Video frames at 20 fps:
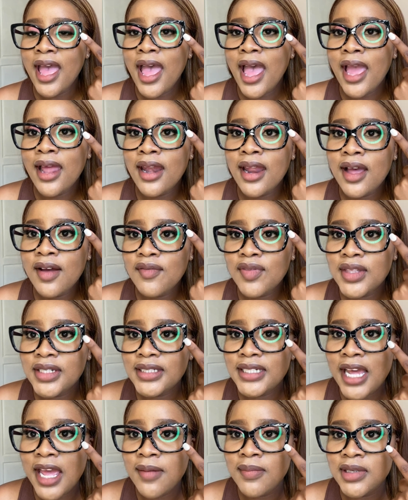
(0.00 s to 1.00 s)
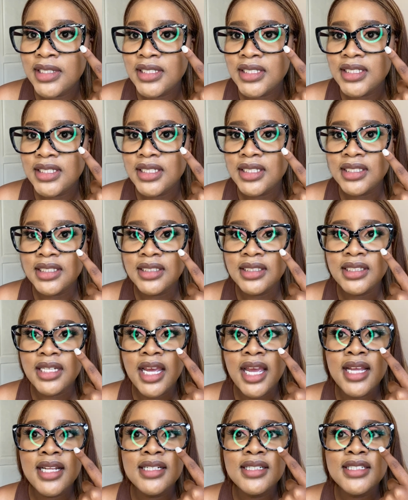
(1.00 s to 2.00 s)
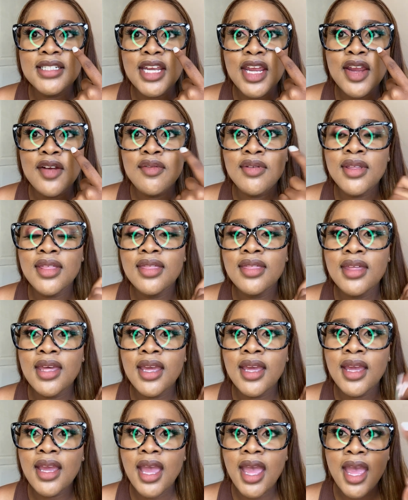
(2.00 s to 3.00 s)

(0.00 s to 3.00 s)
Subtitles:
I love the dimension and everything,